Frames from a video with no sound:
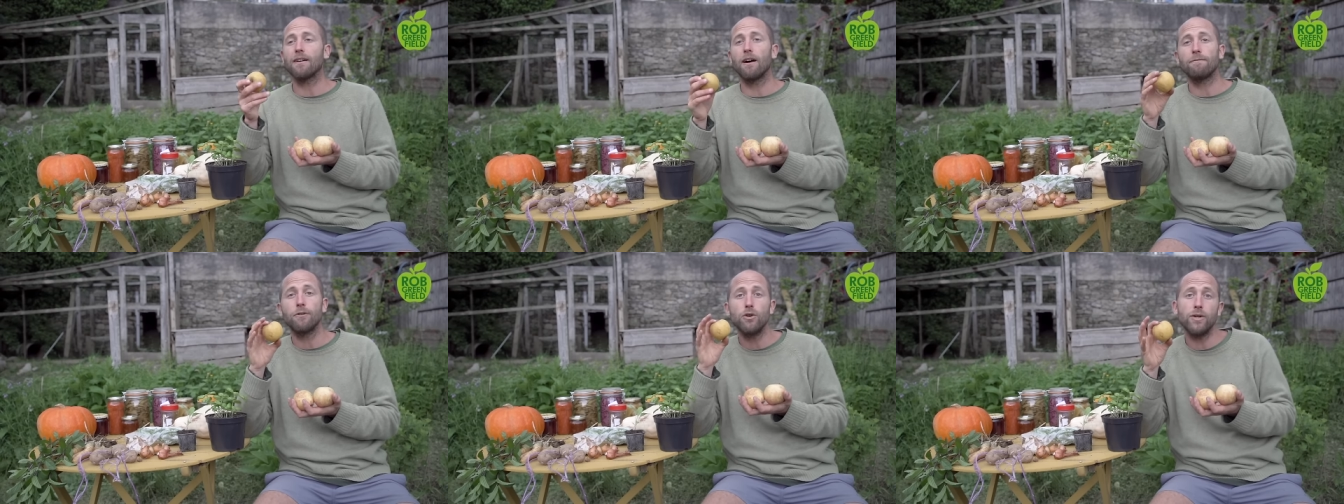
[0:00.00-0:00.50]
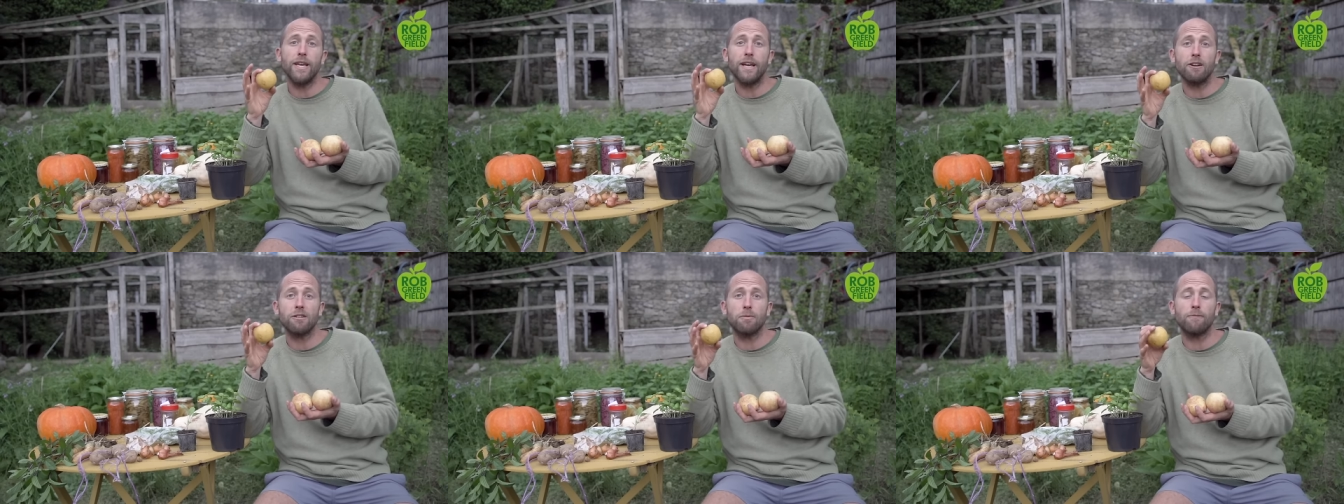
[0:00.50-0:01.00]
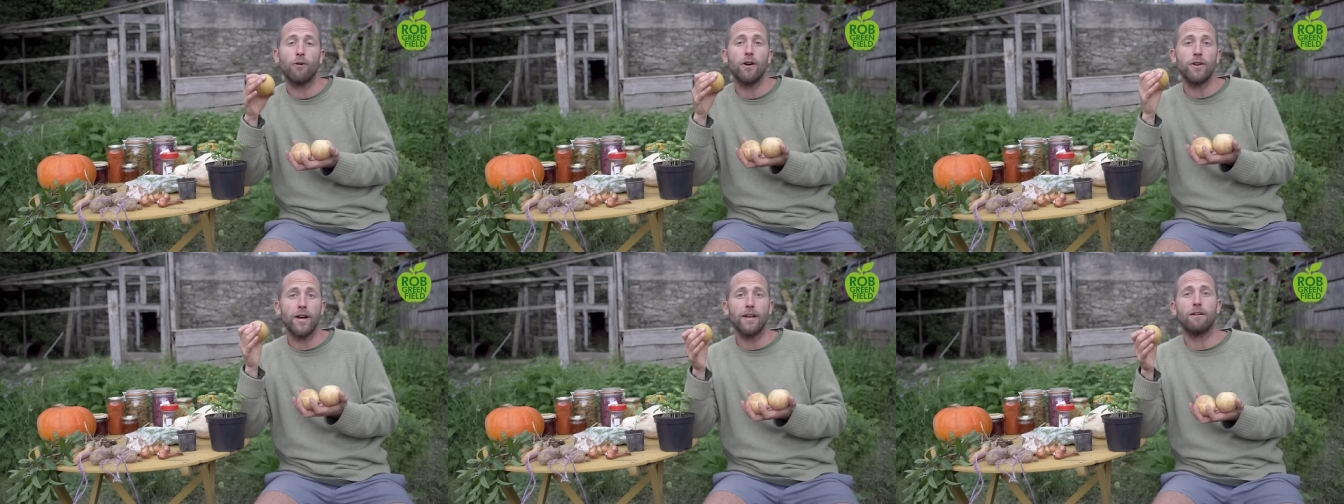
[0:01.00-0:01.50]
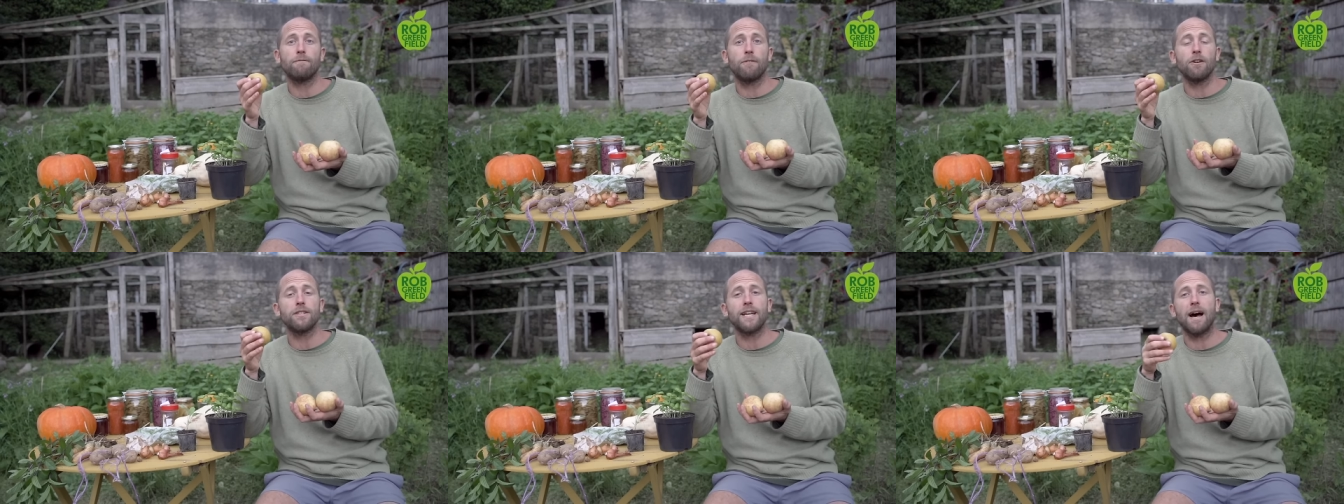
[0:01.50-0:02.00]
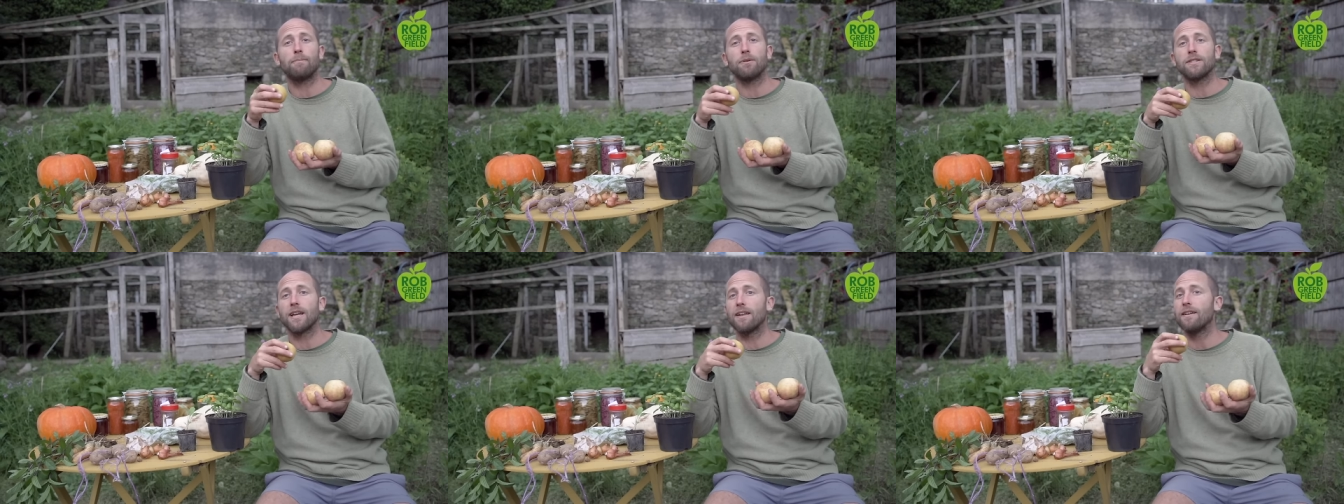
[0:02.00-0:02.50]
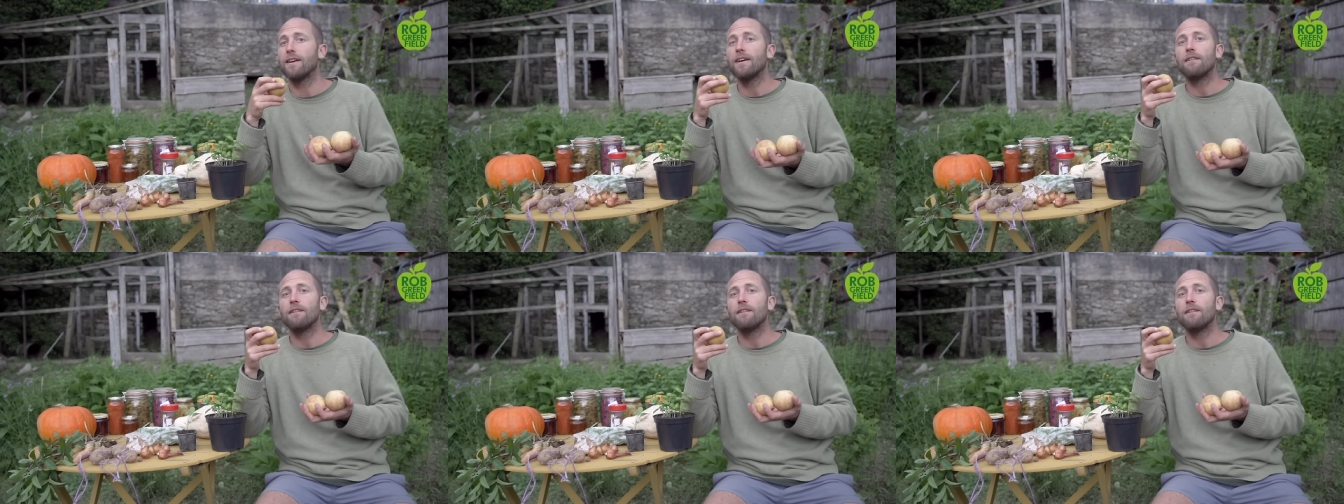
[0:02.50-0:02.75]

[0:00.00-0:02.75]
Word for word: a few years before you get your first apples, and